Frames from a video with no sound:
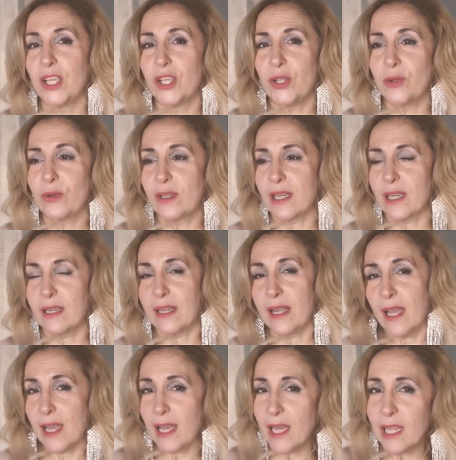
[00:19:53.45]
You can
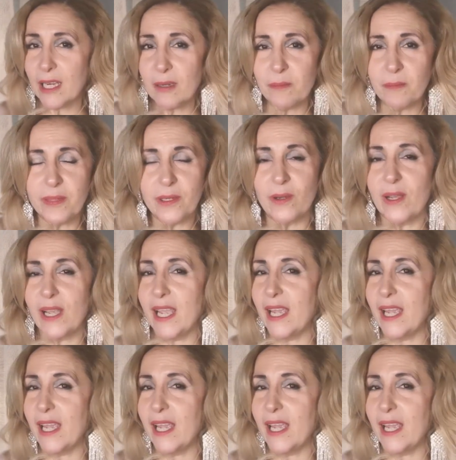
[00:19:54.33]
help